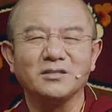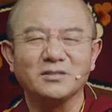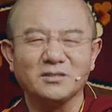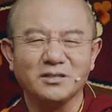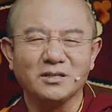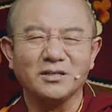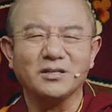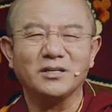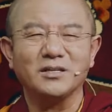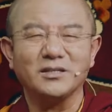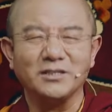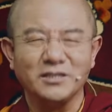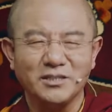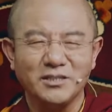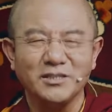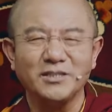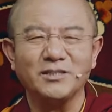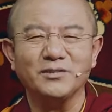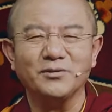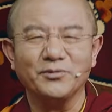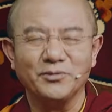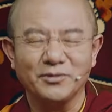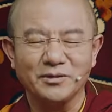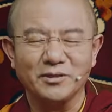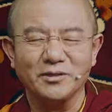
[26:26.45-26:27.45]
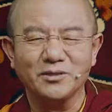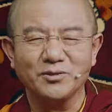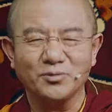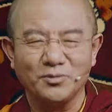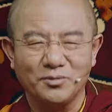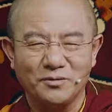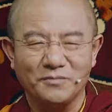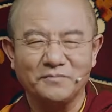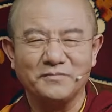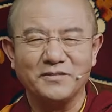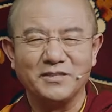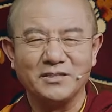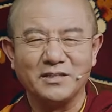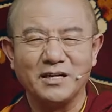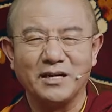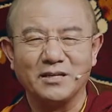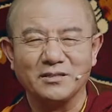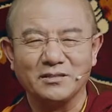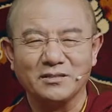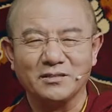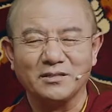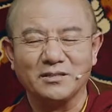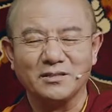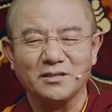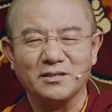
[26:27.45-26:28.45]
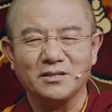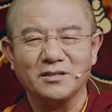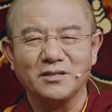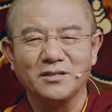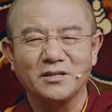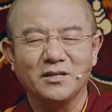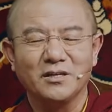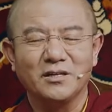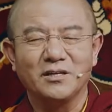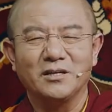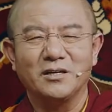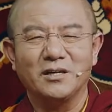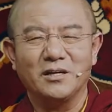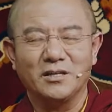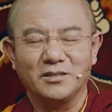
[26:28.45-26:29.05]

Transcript: In fact, it is always there without